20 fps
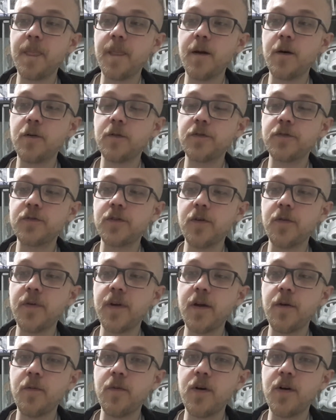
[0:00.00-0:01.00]
also
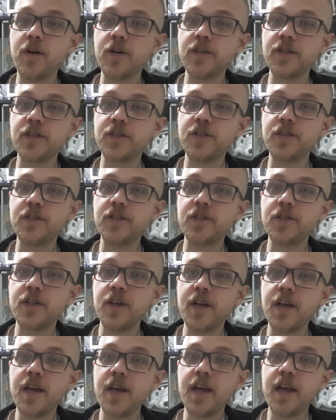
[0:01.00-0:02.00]
it was
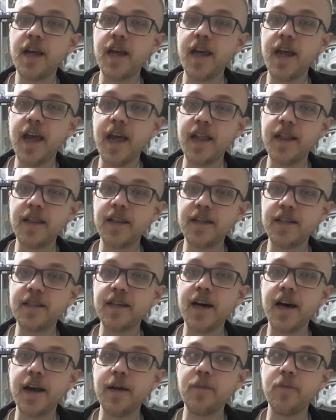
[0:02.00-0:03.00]
at the
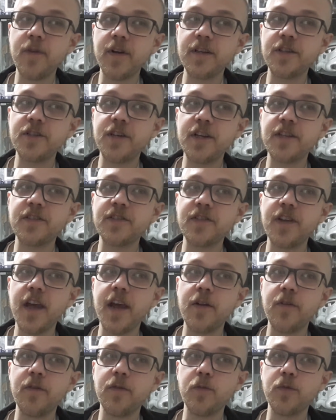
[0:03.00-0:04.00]
time when Jason
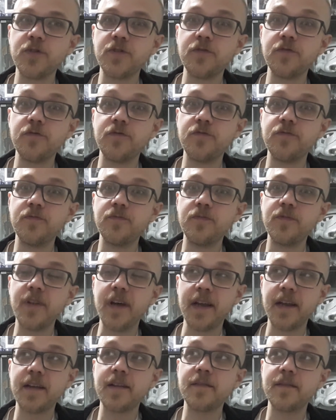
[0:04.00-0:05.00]
Aaron was
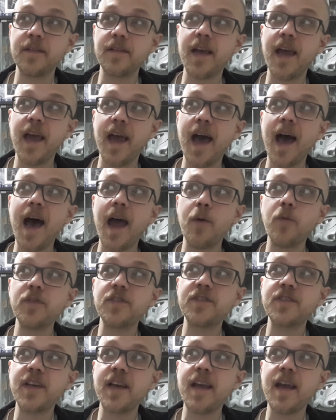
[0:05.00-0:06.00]
I
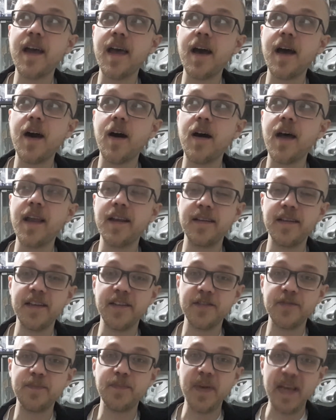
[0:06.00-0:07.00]
would say at
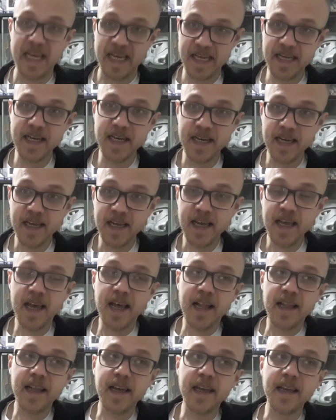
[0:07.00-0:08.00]
his peak.
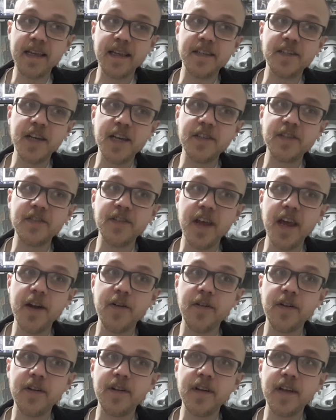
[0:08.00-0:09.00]
Like, Jason
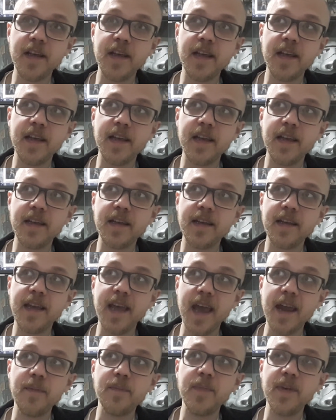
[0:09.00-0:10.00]
Aaron
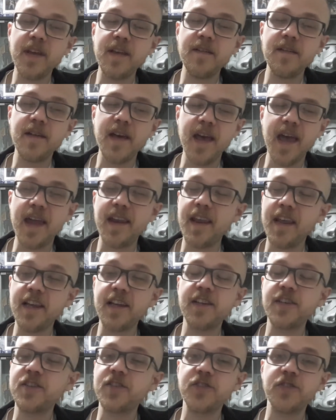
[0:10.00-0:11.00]
can be an
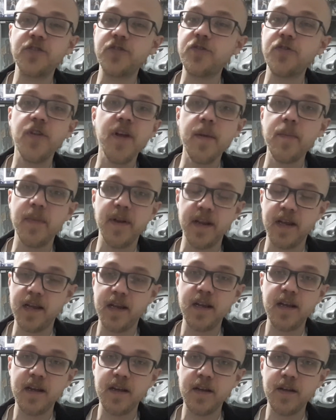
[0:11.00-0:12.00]

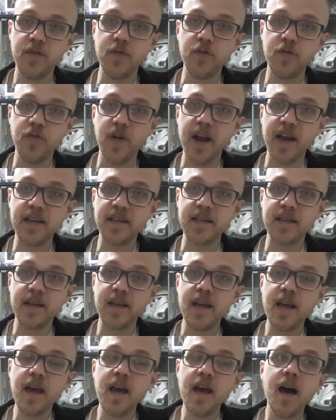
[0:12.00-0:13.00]
extremely good writer.
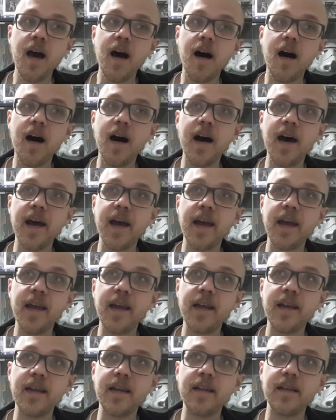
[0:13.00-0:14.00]

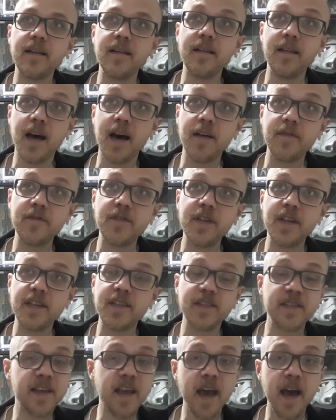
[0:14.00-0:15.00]
I loved
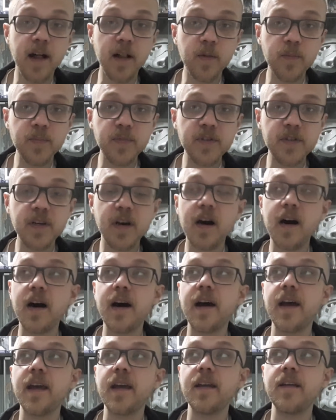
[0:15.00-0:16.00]
his Scalped.
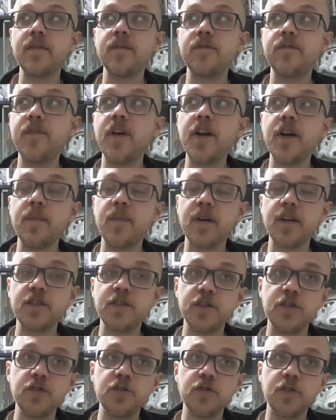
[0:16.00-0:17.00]
I very
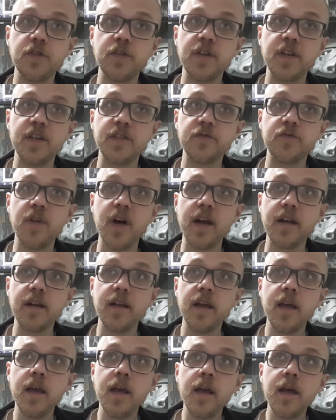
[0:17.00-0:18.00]
much enjoyed his run.
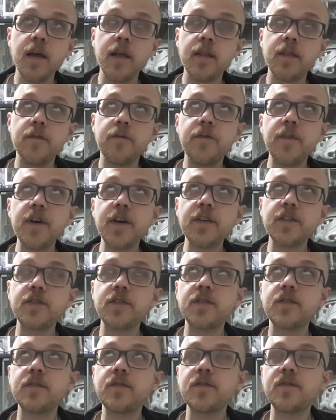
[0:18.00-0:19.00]
The
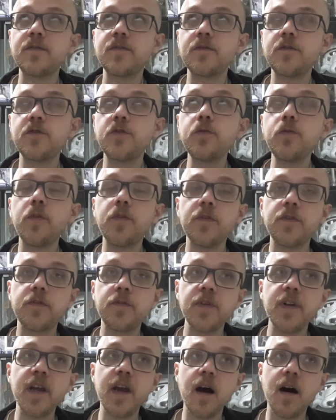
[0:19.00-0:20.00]
first 2 or
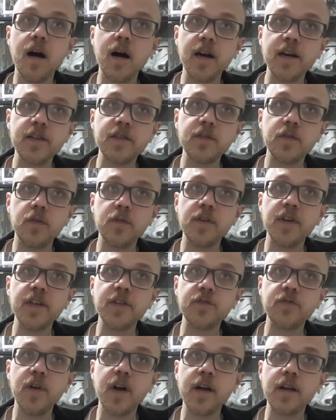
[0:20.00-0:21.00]
3 arcs on
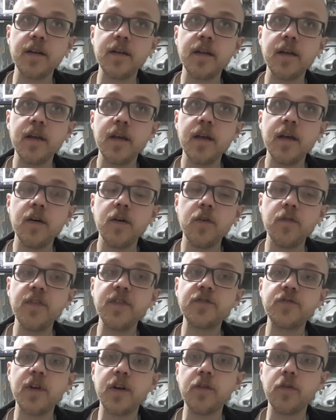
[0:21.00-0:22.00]
his run
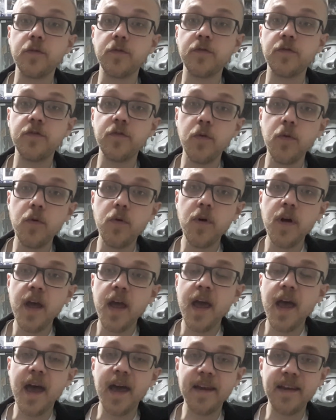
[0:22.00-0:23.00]
on Thor,
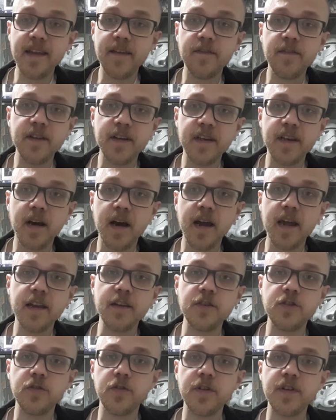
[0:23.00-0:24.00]
and definitely I
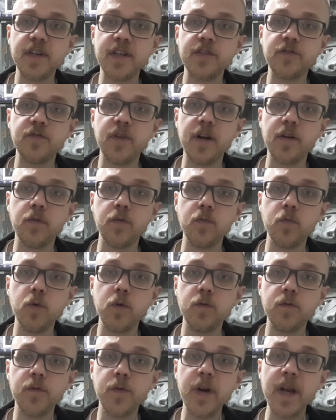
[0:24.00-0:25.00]
enjoyed his run on
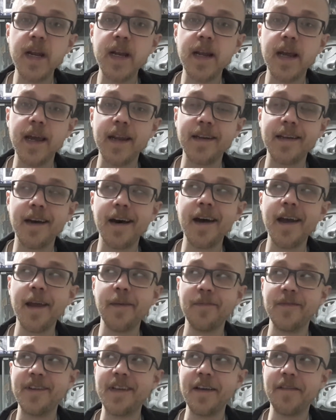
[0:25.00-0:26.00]
Wolverine, and I
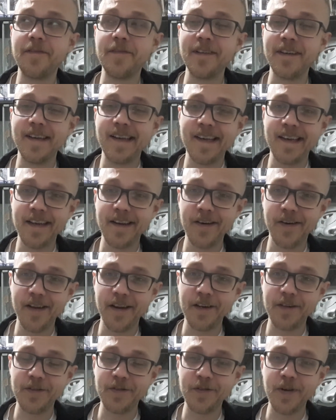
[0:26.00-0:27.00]
am definitely
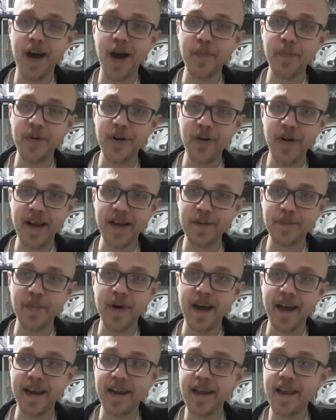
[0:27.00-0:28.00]
going to upgrade
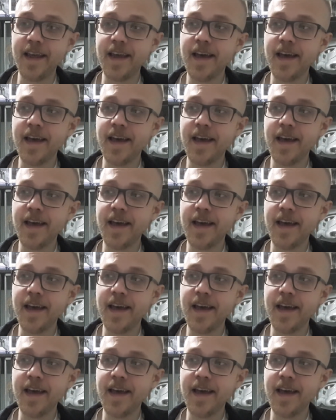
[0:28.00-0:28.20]
my